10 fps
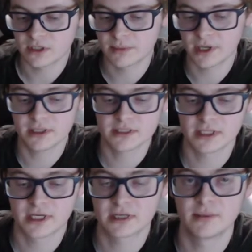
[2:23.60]
The
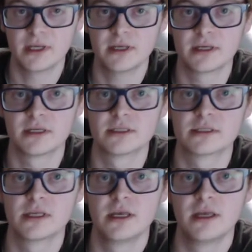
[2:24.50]
comparison that I can make
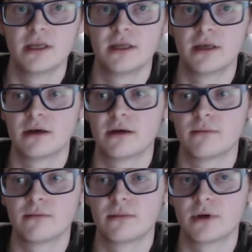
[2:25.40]
is
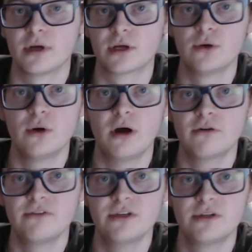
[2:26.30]
a
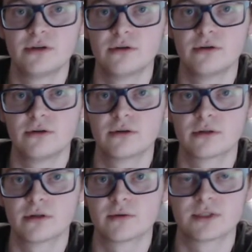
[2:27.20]
Guhong V2,
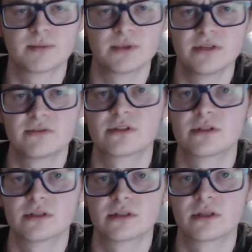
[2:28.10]
which I believe
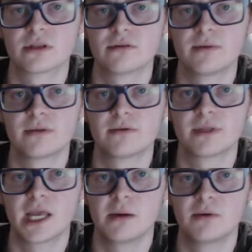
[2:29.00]
is the
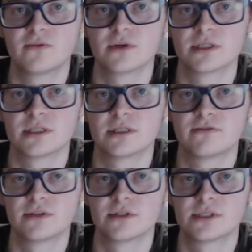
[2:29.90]
3x3 that came out before the
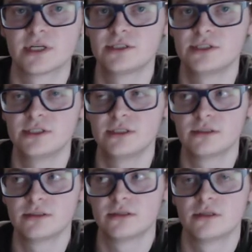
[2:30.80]
first Sanchi,
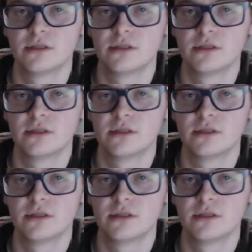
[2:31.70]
